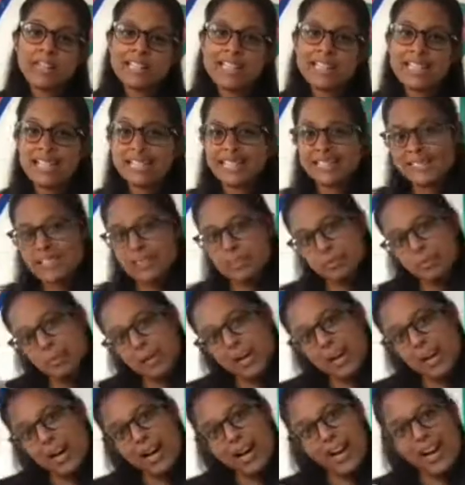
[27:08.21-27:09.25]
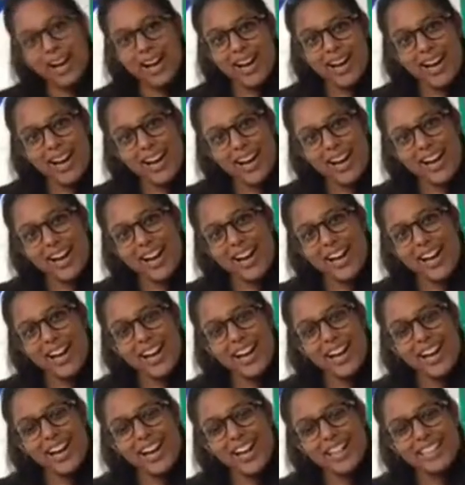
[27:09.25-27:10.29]
Let's say
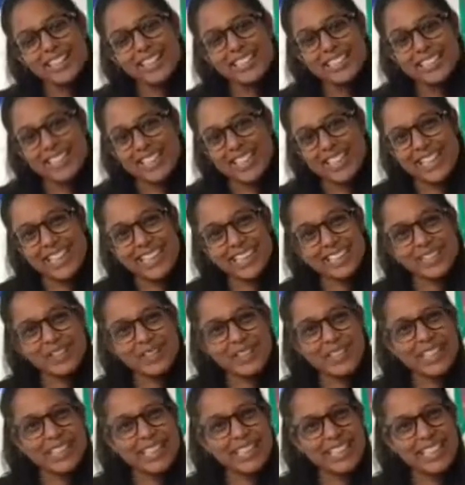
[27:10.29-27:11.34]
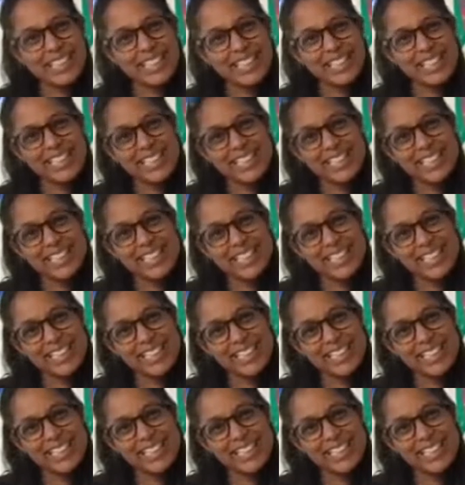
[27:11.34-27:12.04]
bye. See you next week.